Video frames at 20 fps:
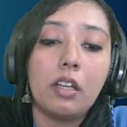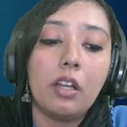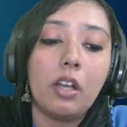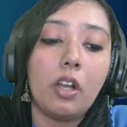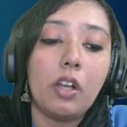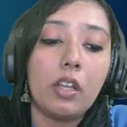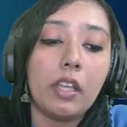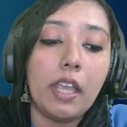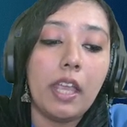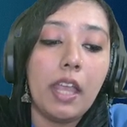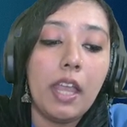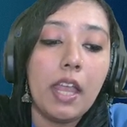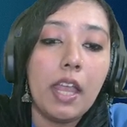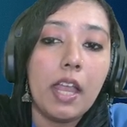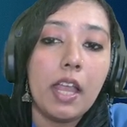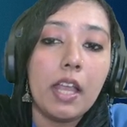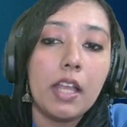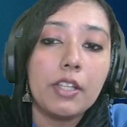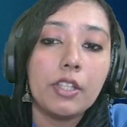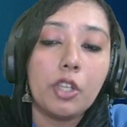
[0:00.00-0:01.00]
Okay,
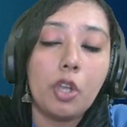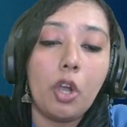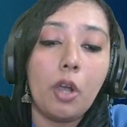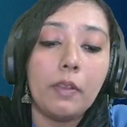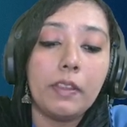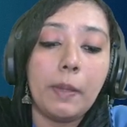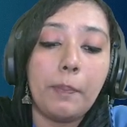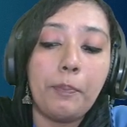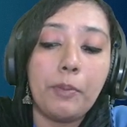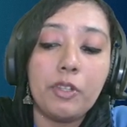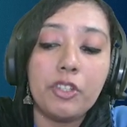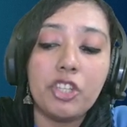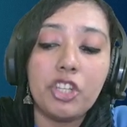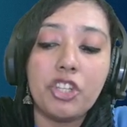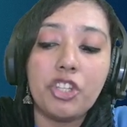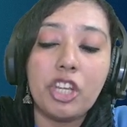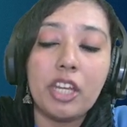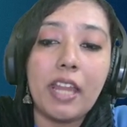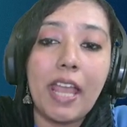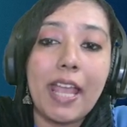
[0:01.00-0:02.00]
so the
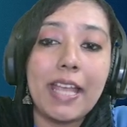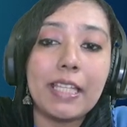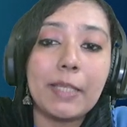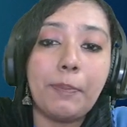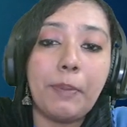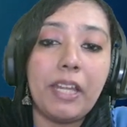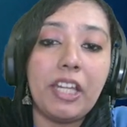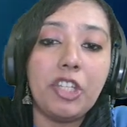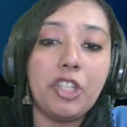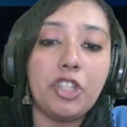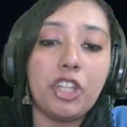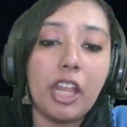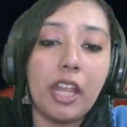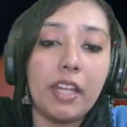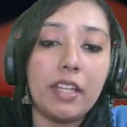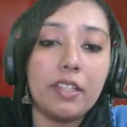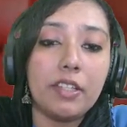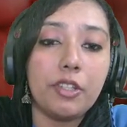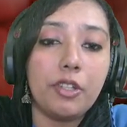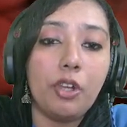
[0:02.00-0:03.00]
position has been
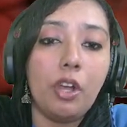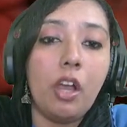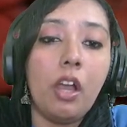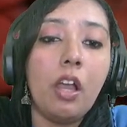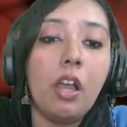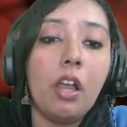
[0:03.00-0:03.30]
changed, no?